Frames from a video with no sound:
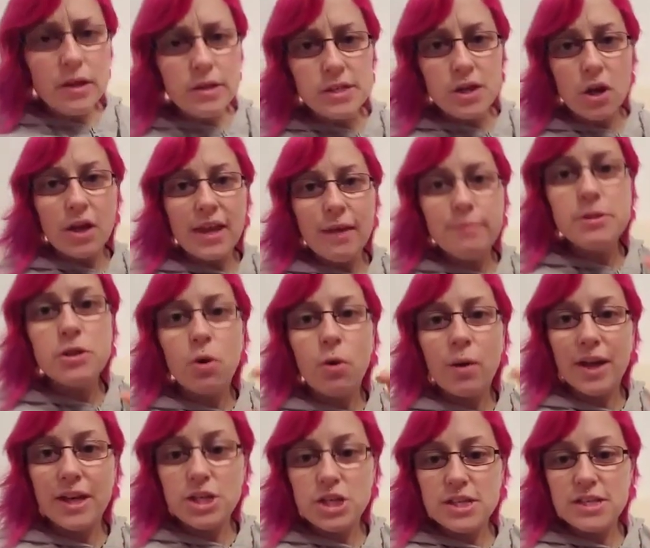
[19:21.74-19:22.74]
So I'll keep
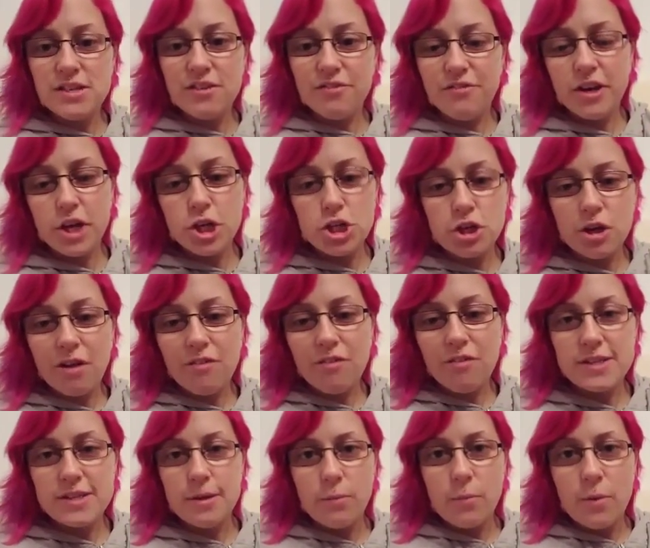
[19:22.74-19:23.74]
talking just to finish off
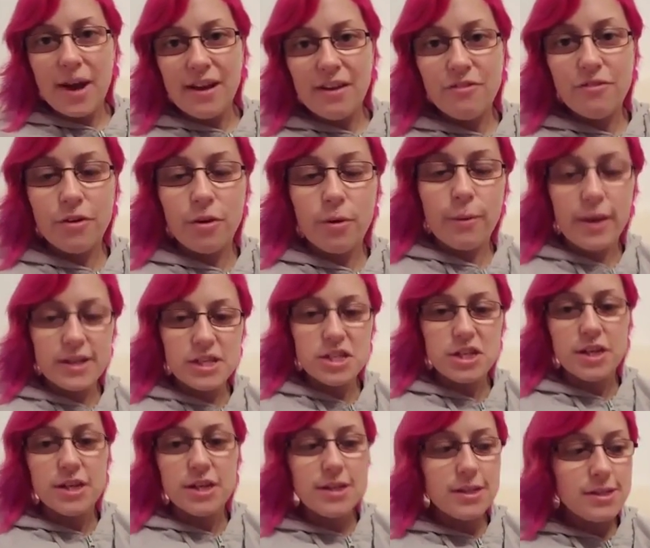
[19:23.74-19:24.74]
as I'm waiting for
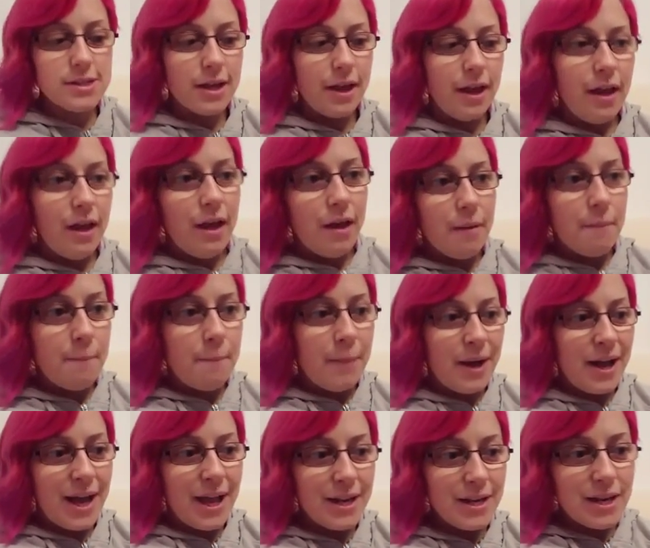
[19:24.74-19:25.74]
questions.
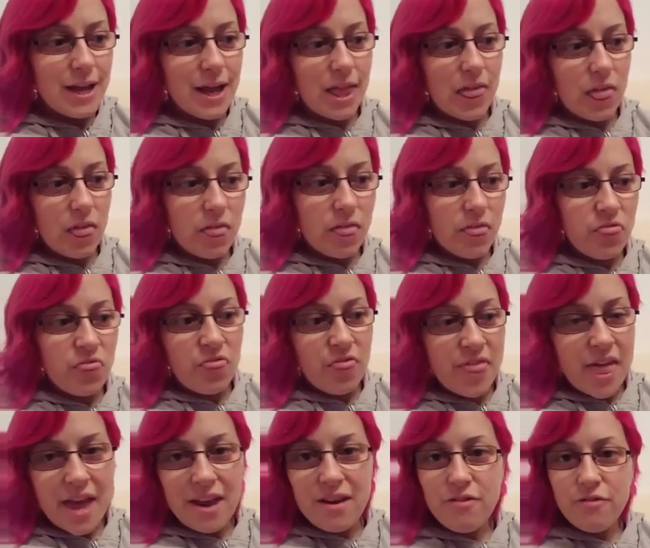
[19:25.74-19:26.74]
But
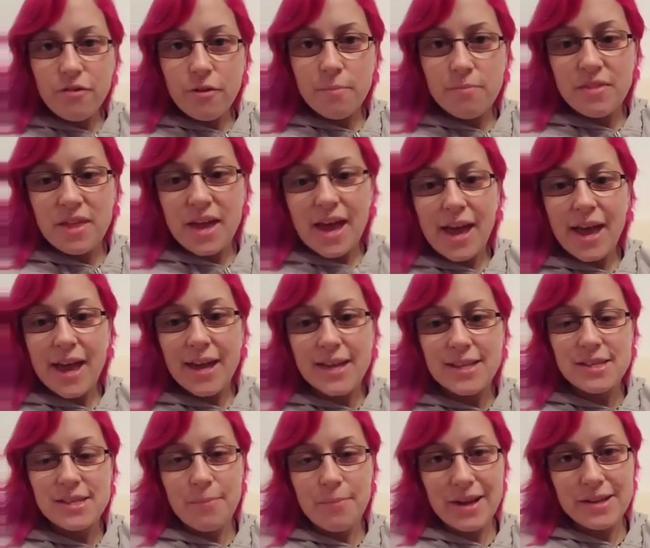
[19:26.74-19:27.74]
then from there,
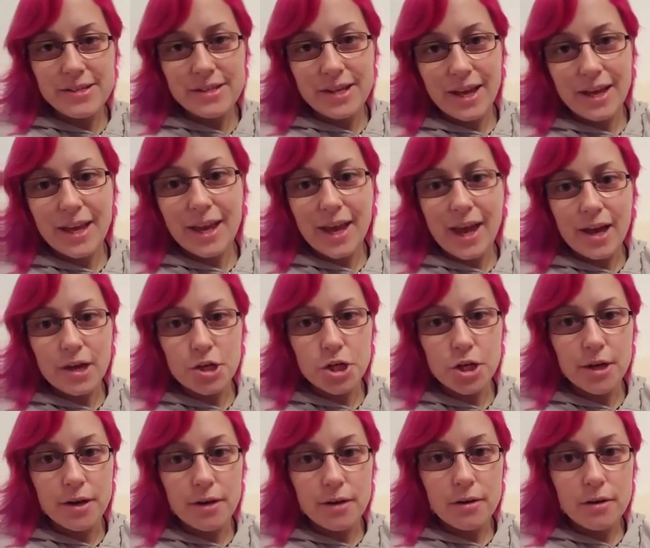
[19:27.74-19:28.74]
it's about taking
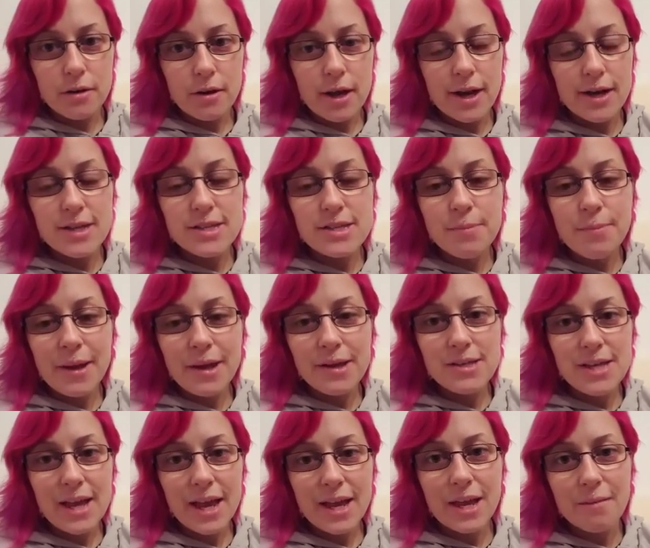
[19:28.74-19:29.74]
action, and it's
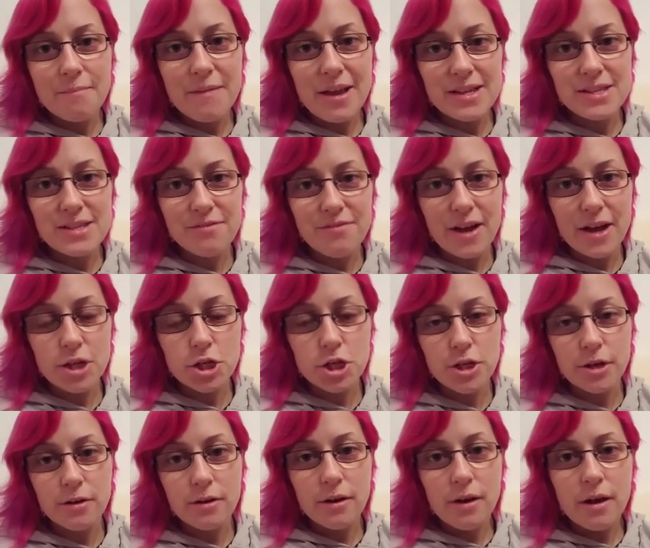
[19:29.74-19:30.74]
about taking massive
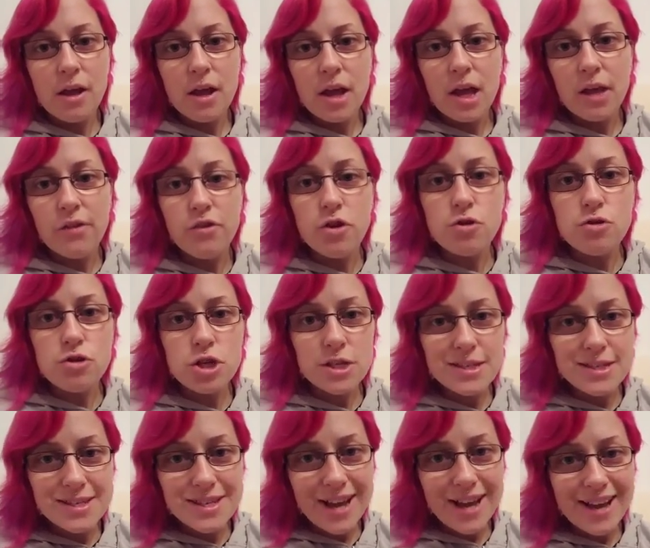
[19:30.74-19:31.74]
action. If you're
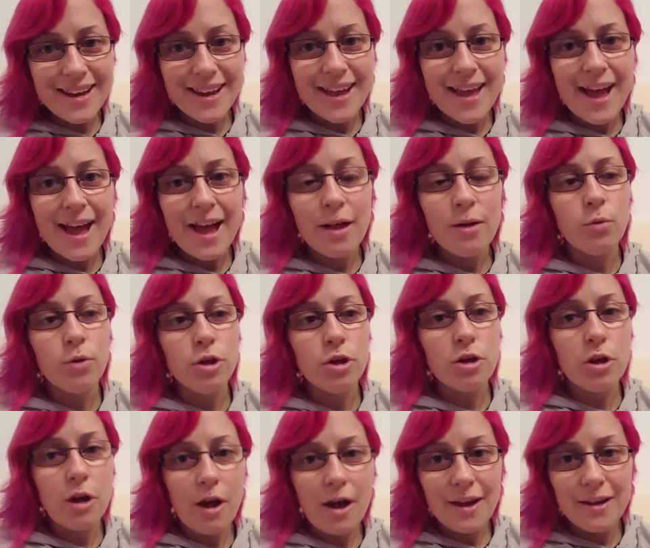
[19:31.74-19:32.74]
just starting out, or
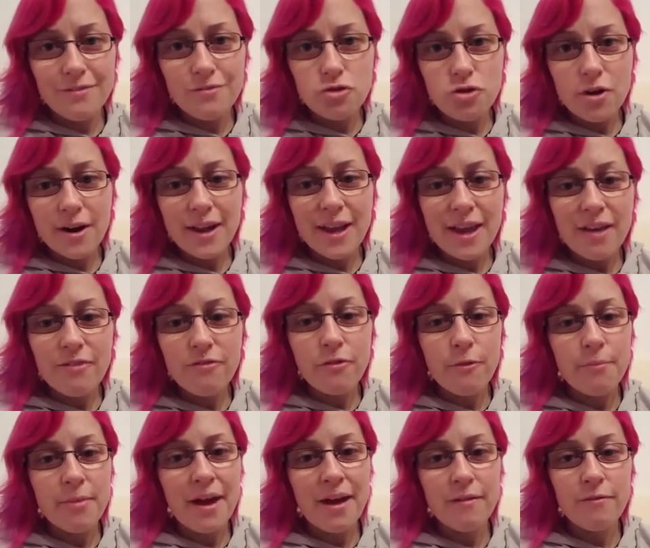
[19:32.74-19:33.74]
you're kind of trying to get
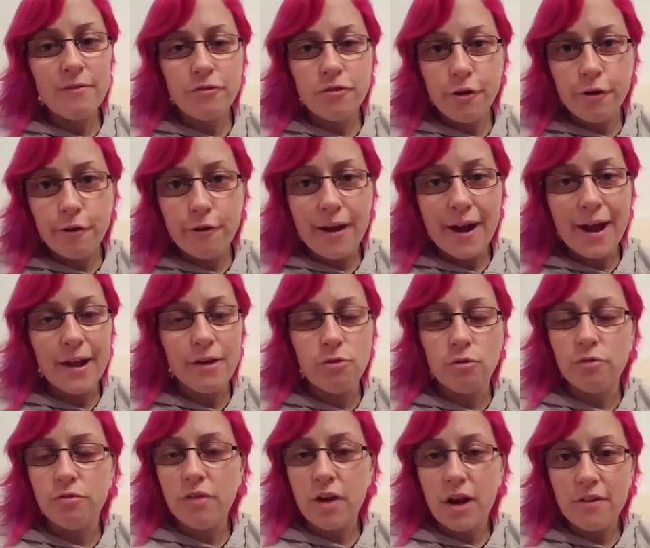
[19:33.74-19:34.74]
from that few grand
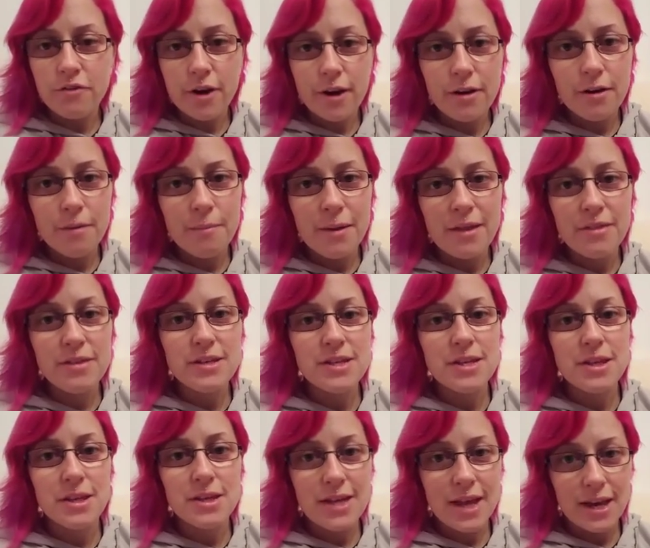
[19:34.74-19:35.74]
or 5 grand a month
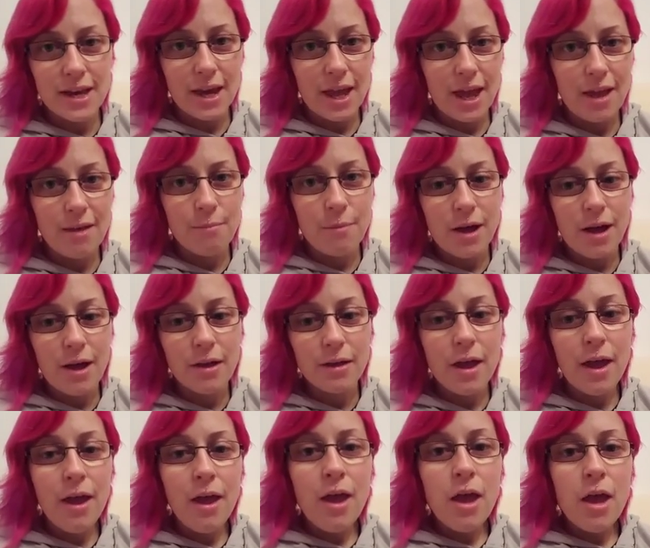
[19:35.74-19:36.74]
to the 10K mark,